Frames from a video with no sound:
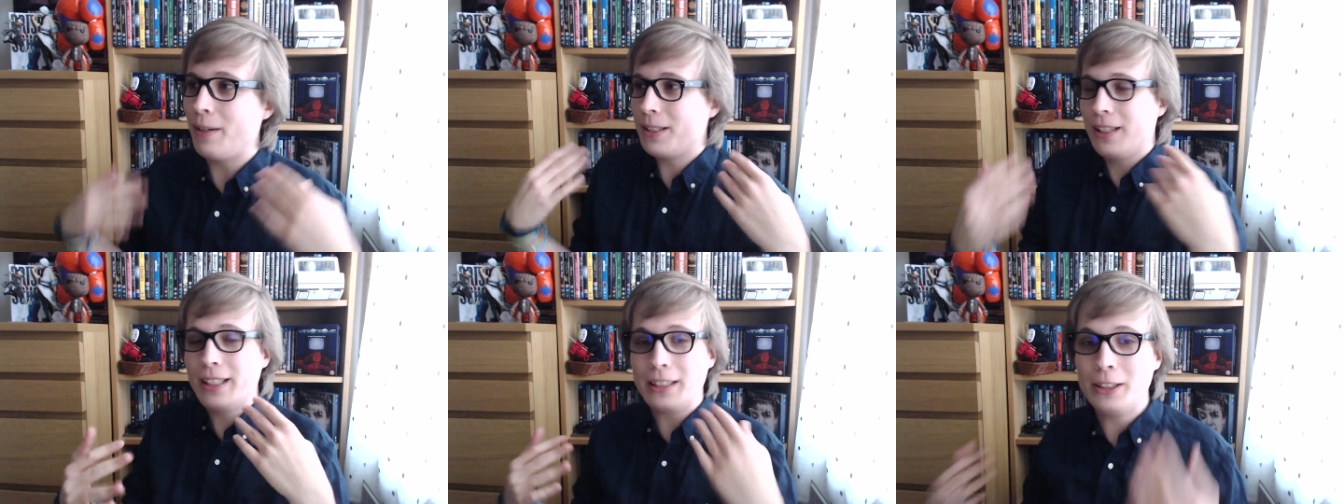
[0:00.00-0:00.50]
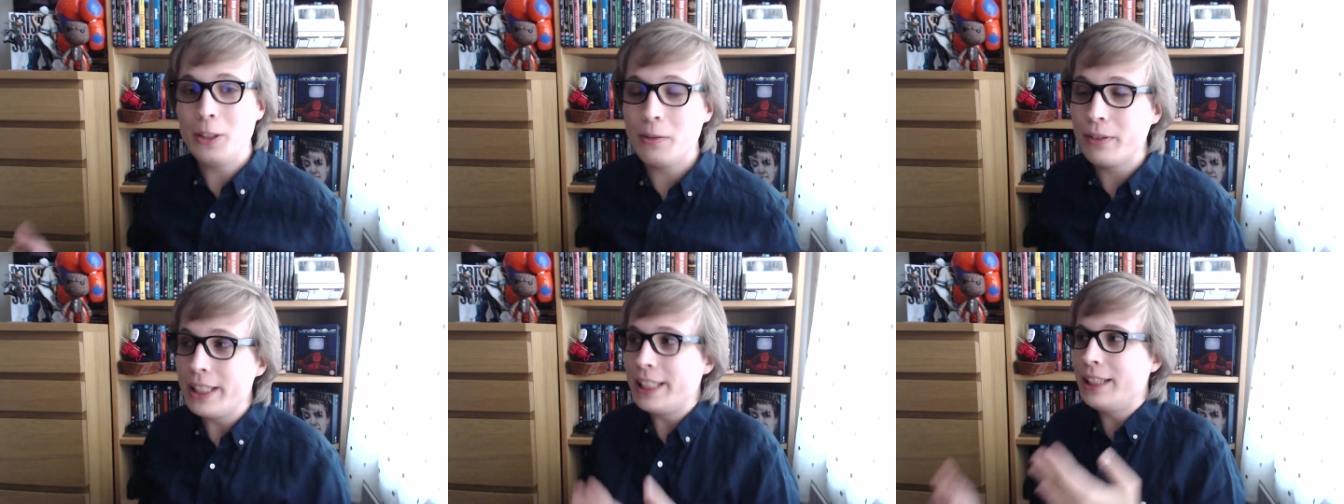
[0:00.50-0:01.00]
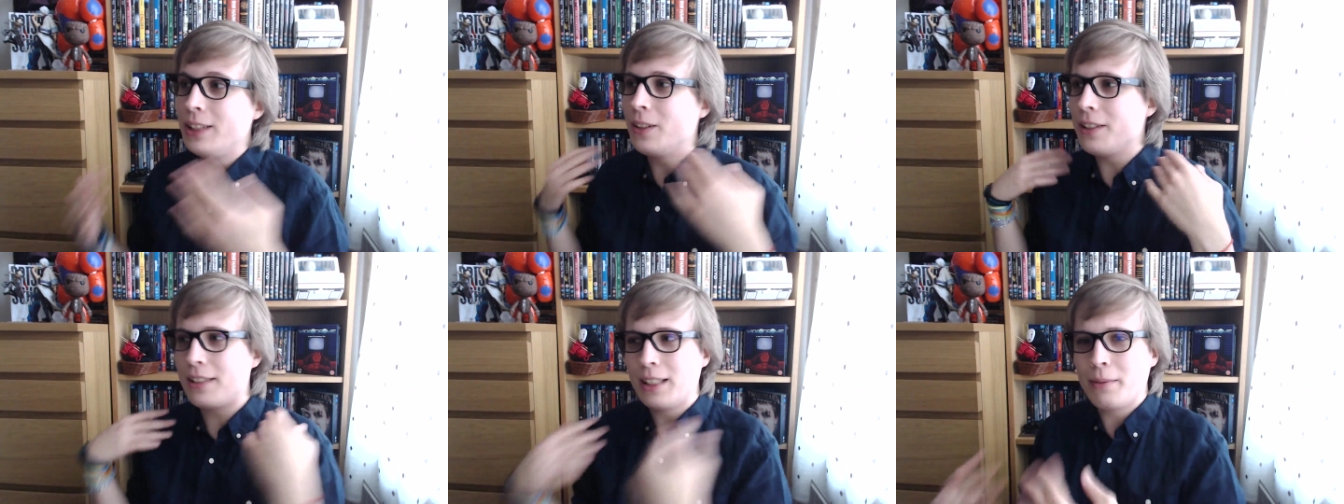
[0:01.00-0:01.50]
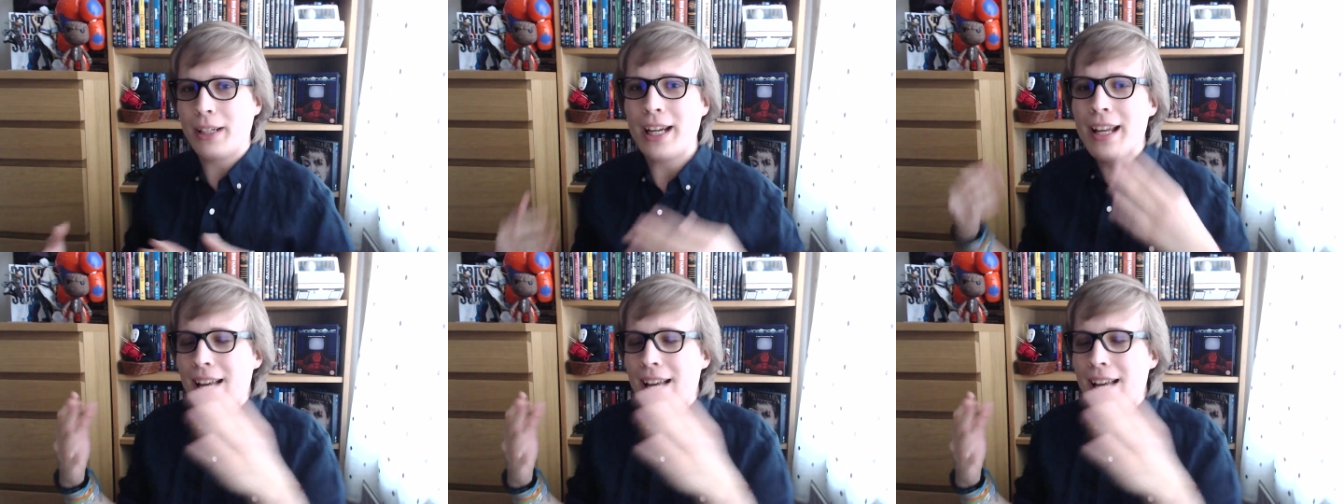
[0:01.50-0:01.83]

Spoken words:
I was like, you freaking got somewhere.